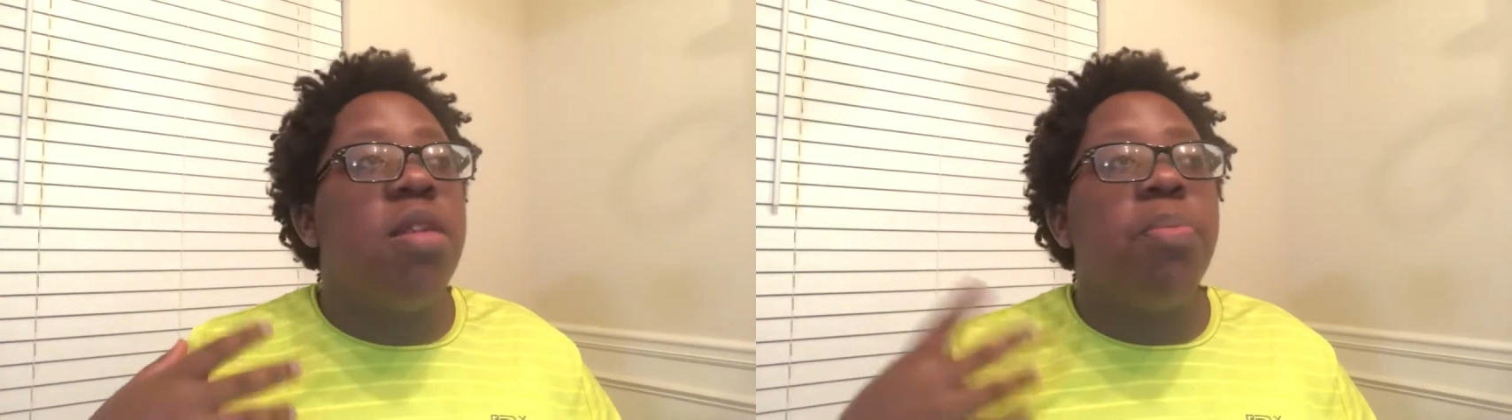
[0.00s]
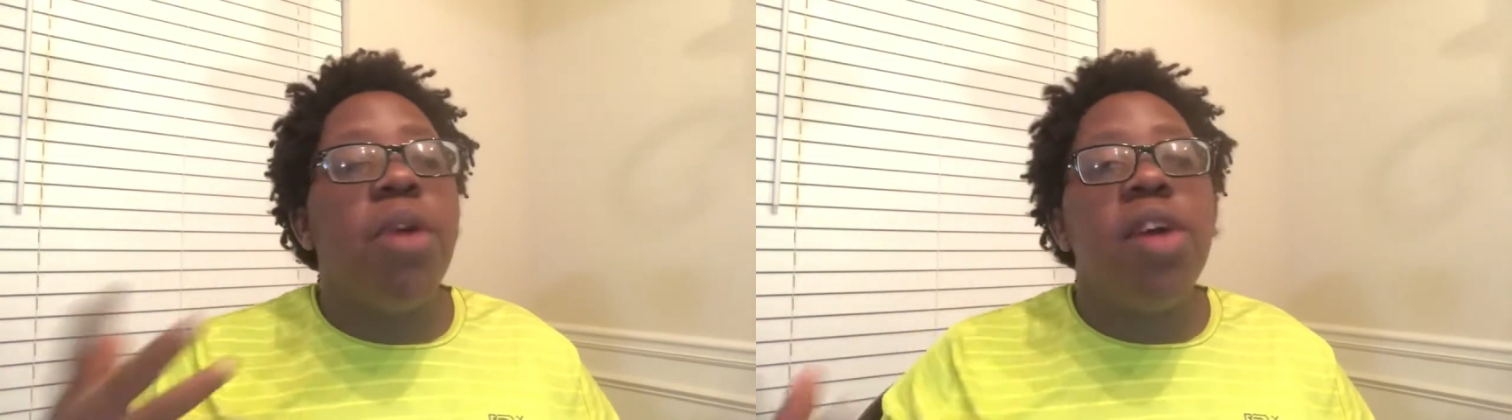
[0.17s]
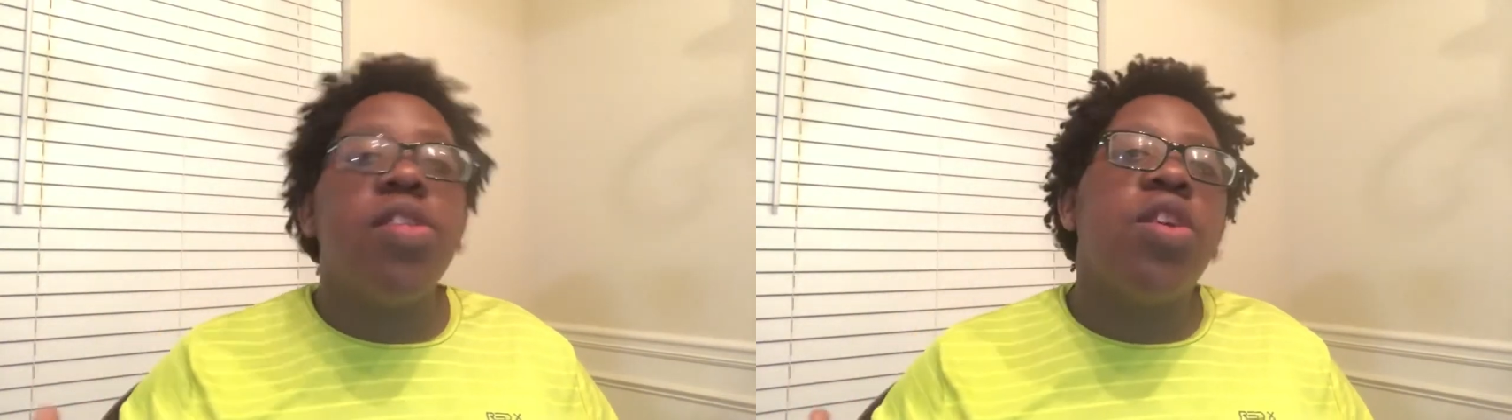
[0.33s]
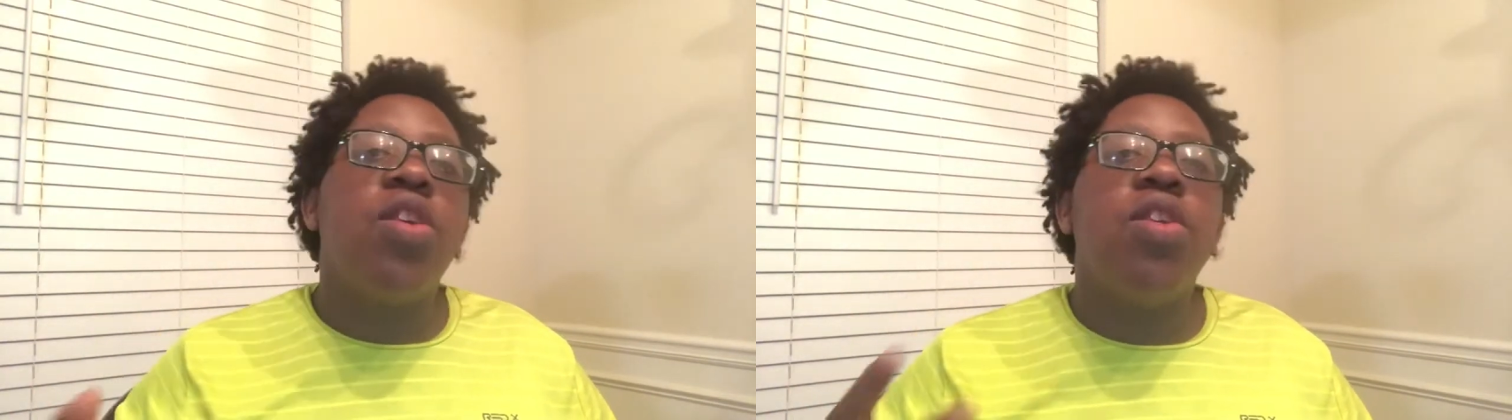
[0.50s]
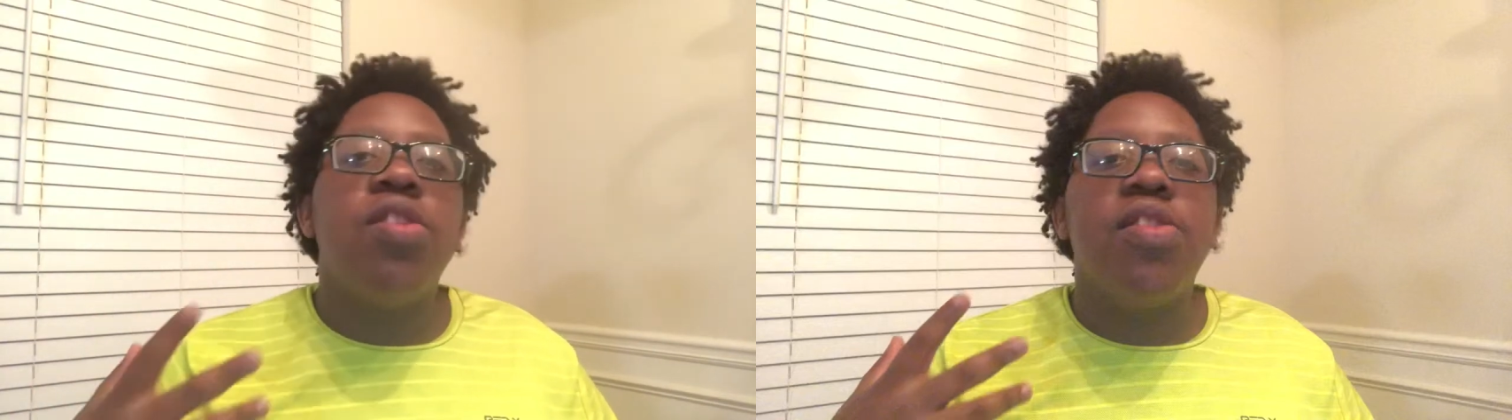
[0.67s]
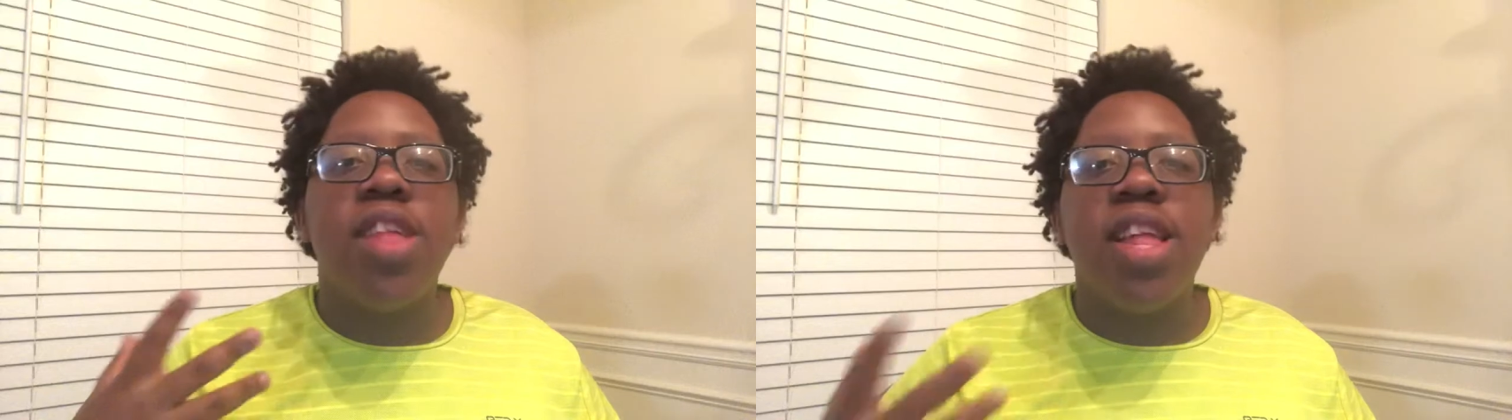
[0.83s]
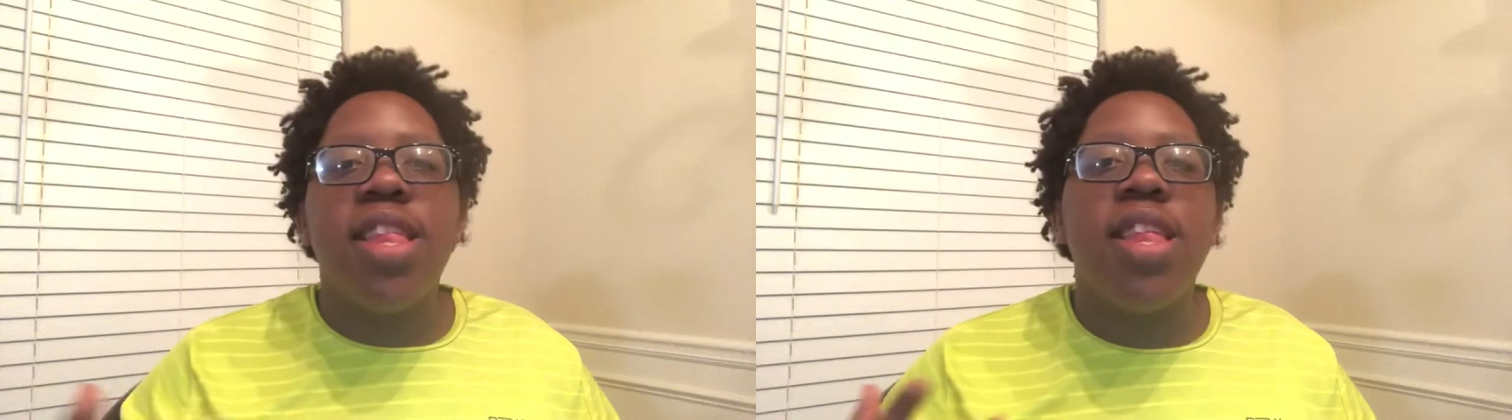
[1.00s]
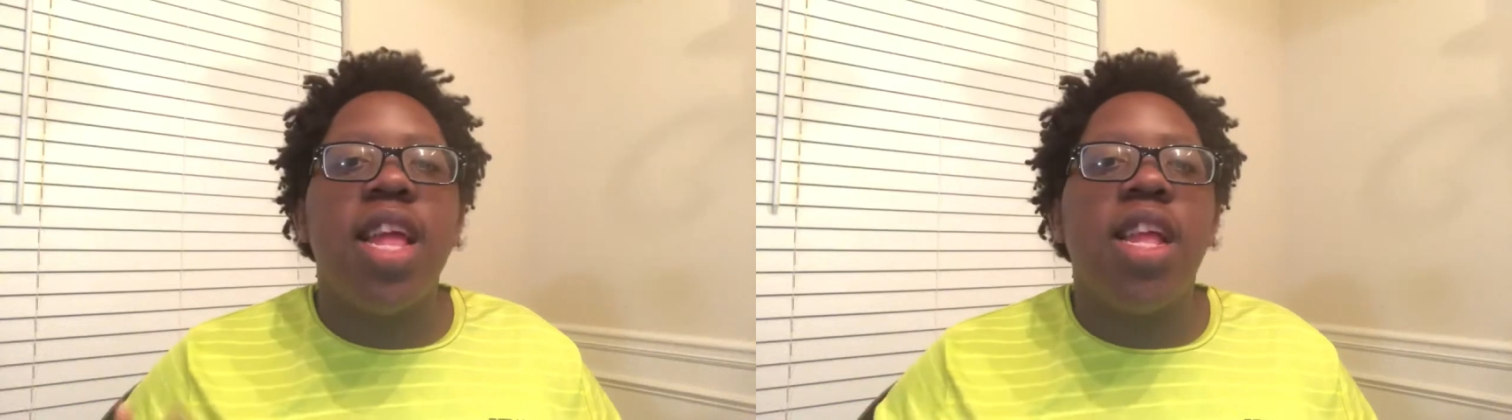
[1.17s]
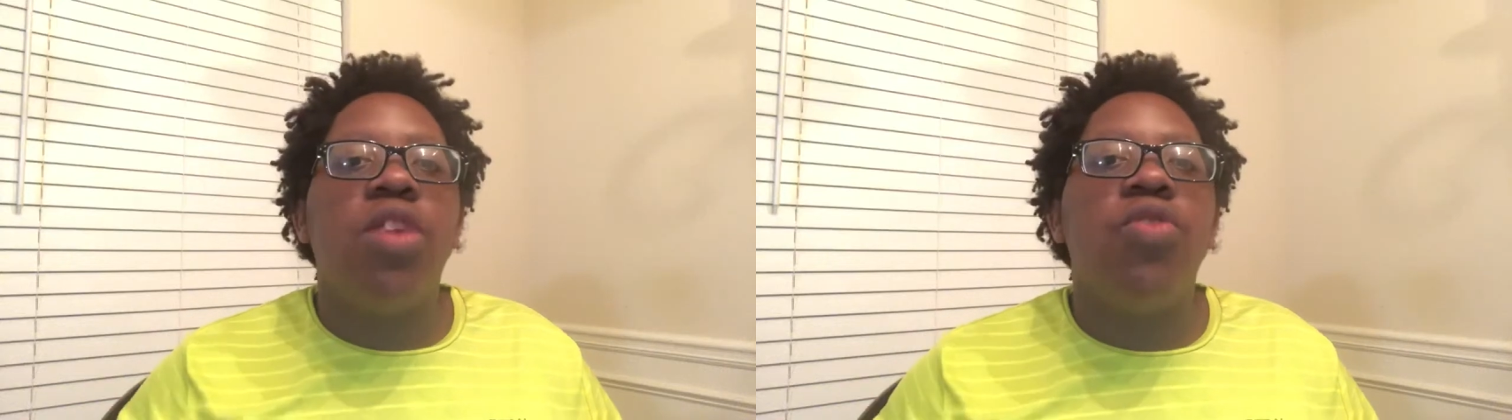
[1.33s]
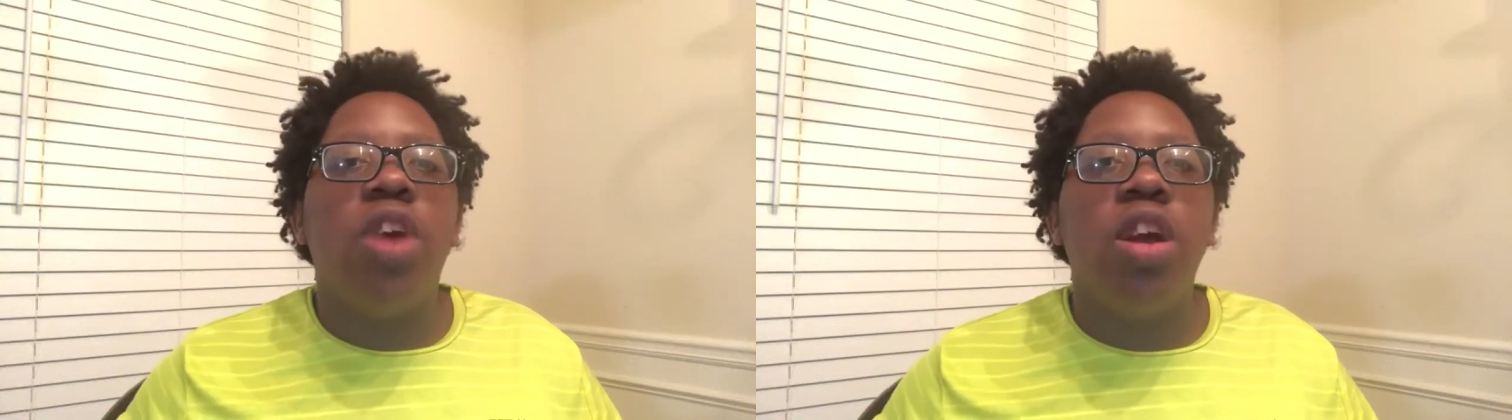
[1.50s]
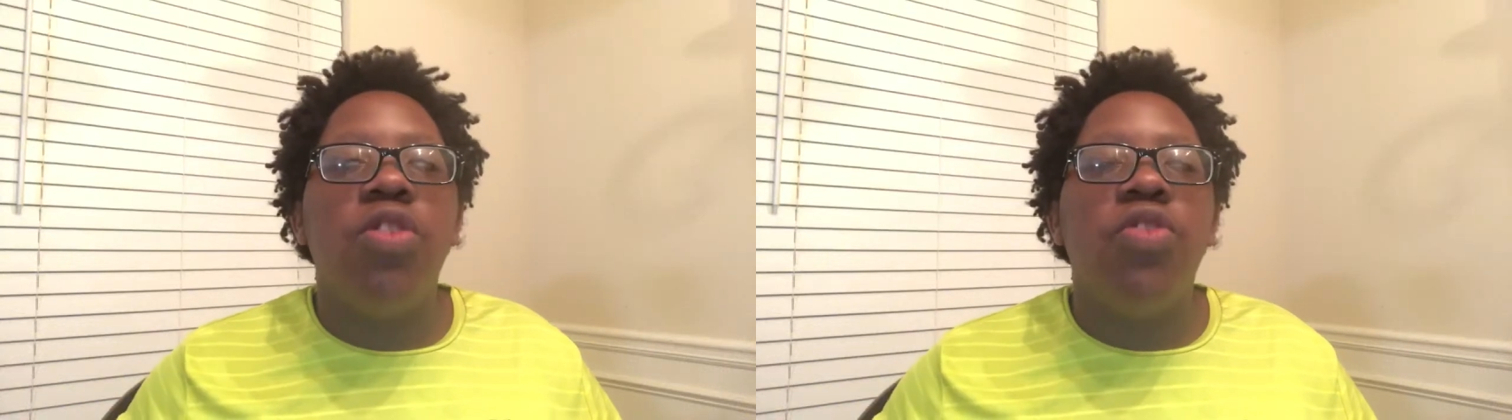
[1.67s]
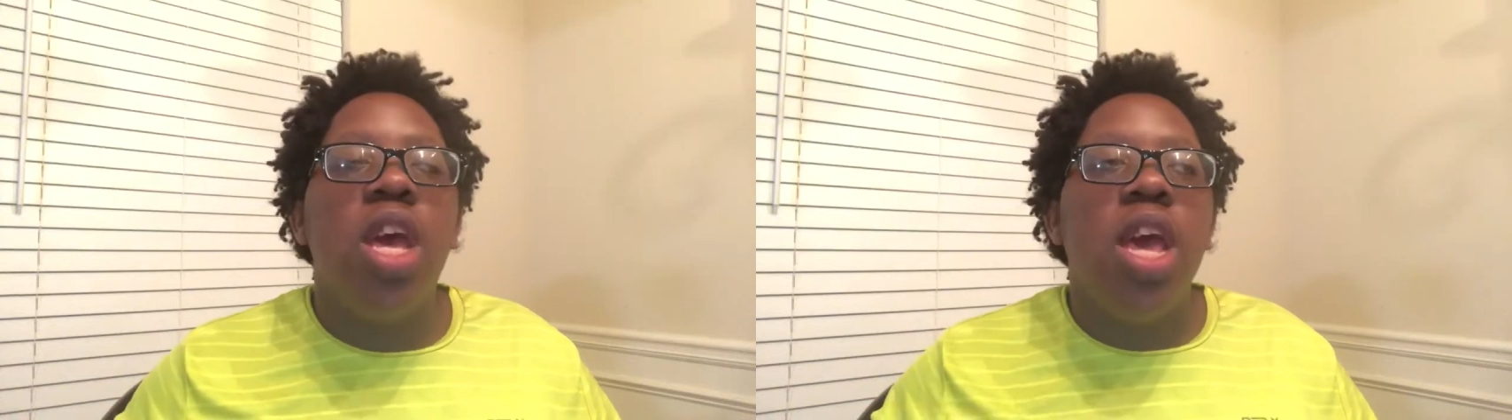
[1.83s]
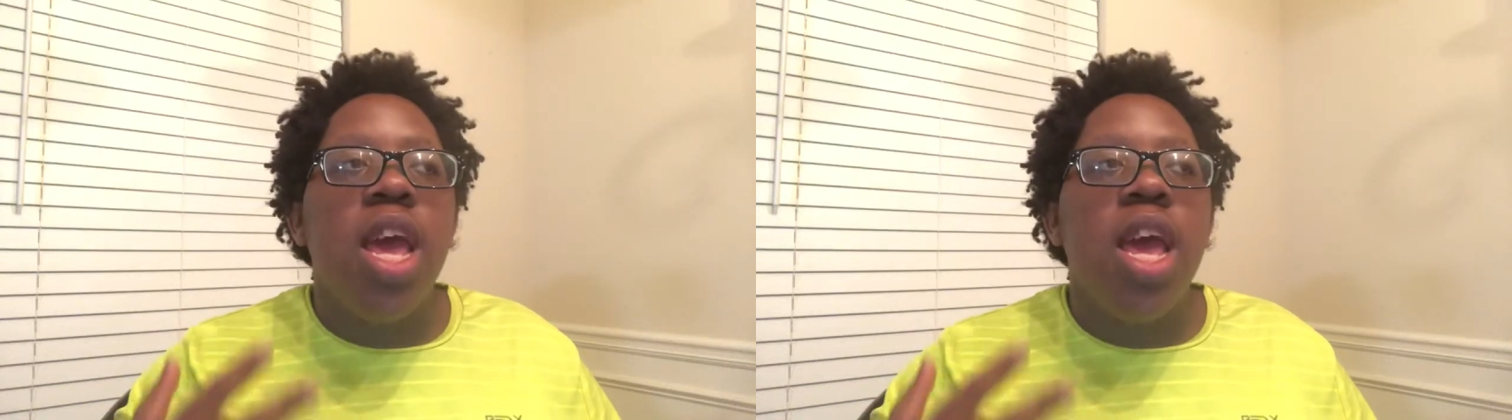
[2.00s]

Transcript: The prosecutors didn't say any charge.